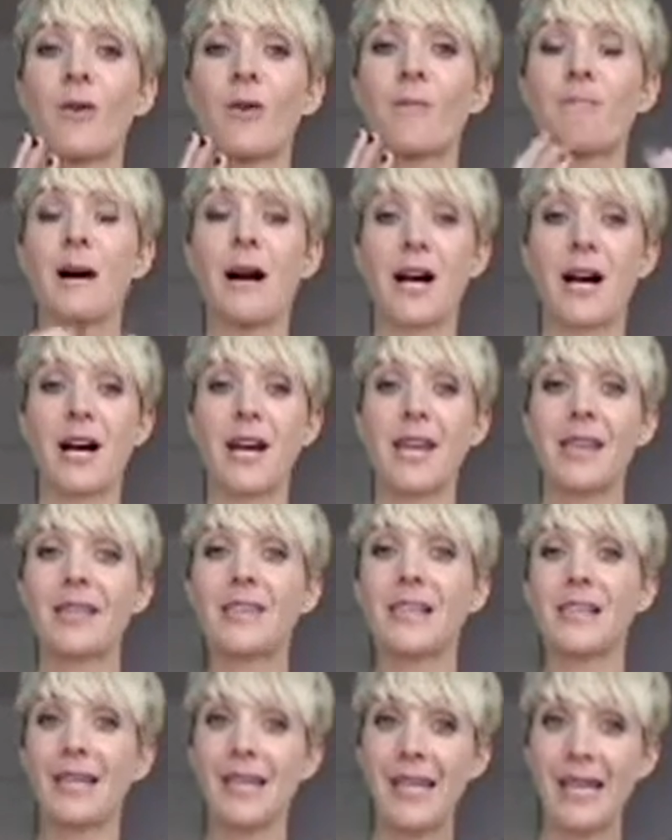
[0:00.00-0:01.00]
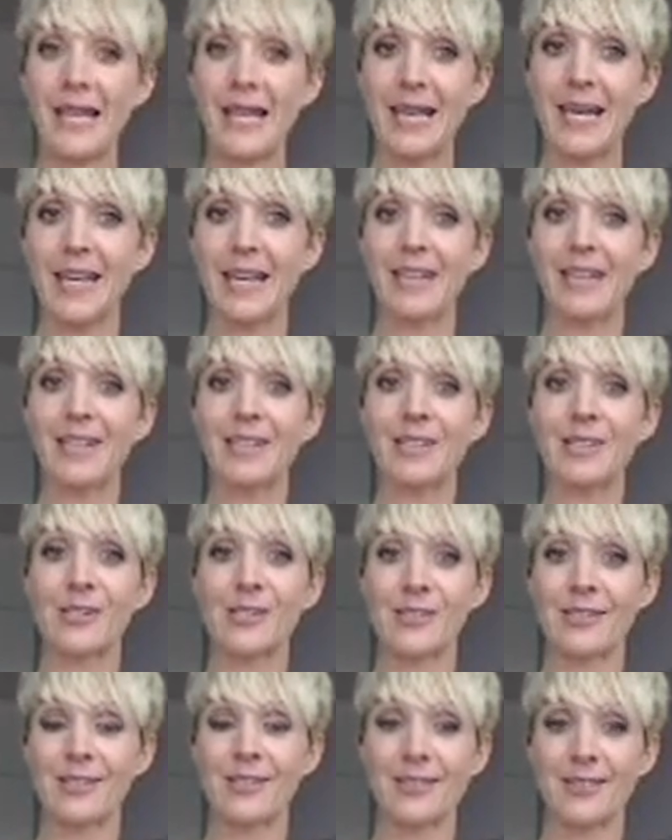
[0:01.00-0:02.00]
by delaying
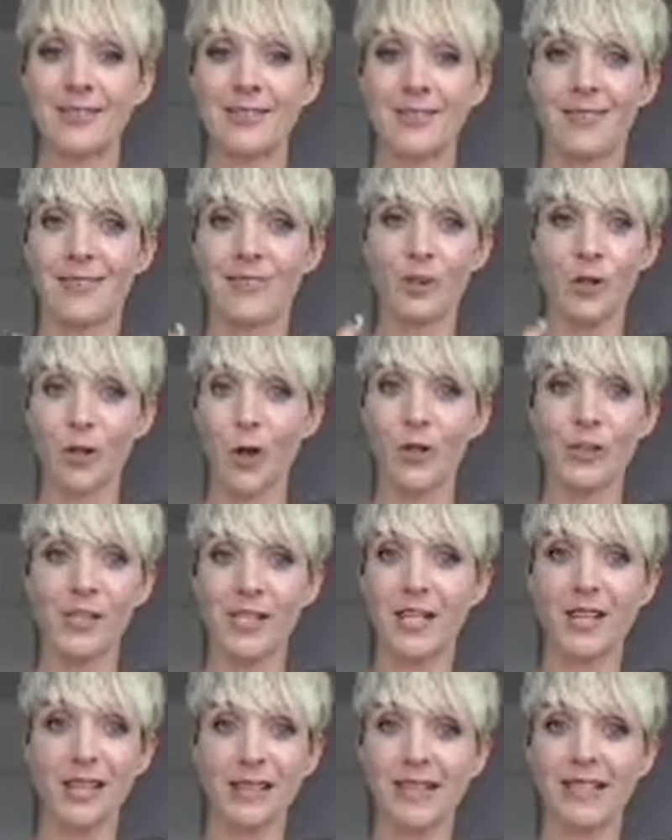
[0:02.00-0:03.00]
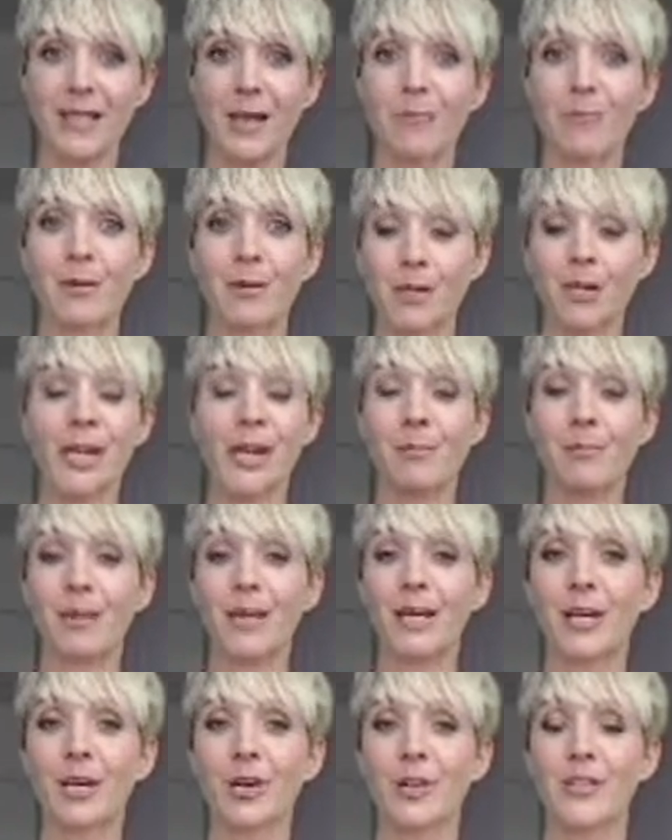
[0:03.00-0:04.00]
cutting and
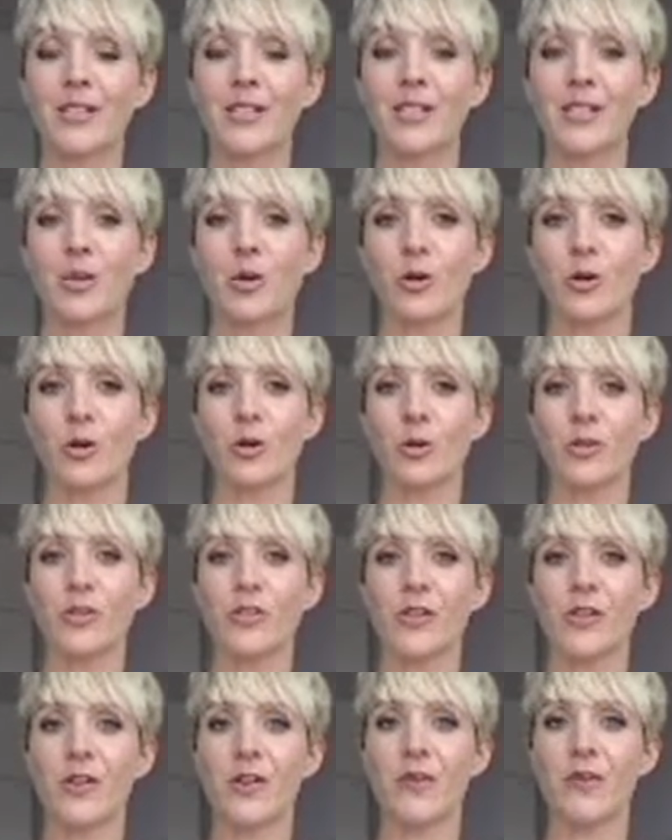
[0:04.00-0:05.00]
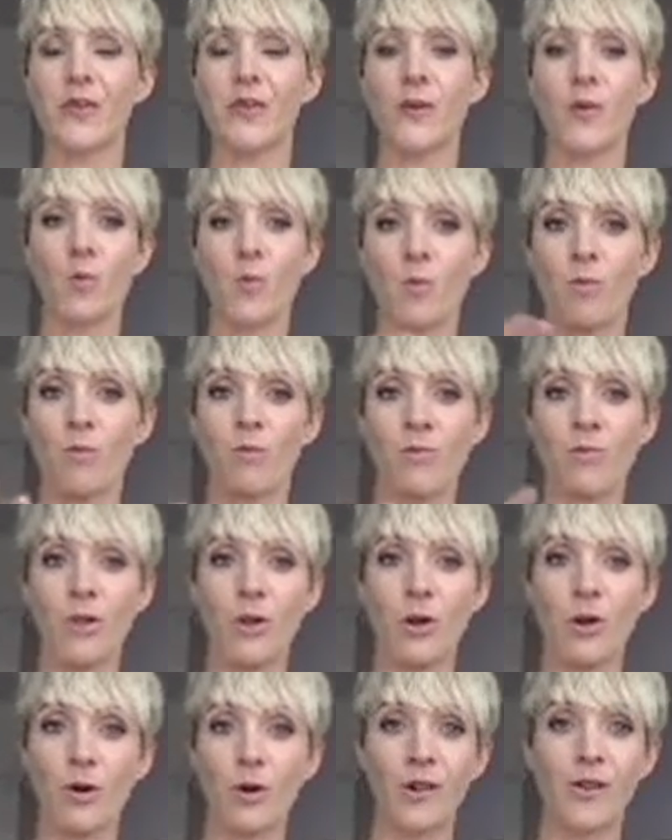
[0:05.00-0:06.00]
clamping and cutting the cord,
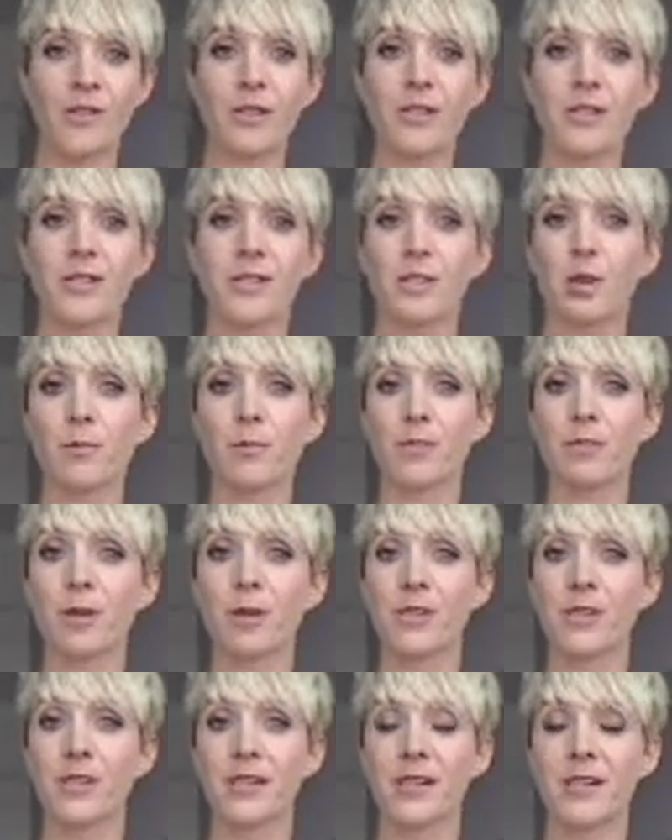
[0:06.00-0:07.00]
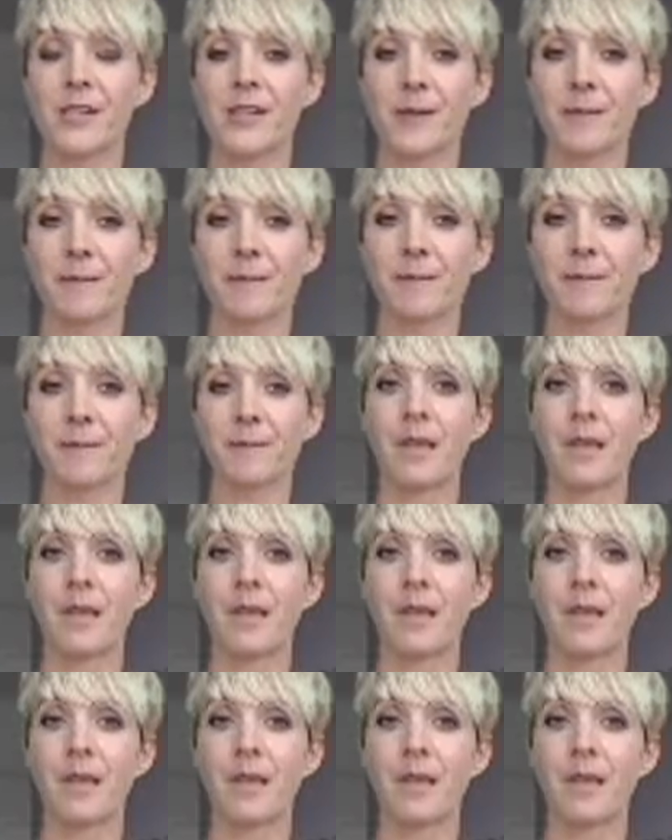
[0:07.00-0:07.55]
you know, until it stops pulsating.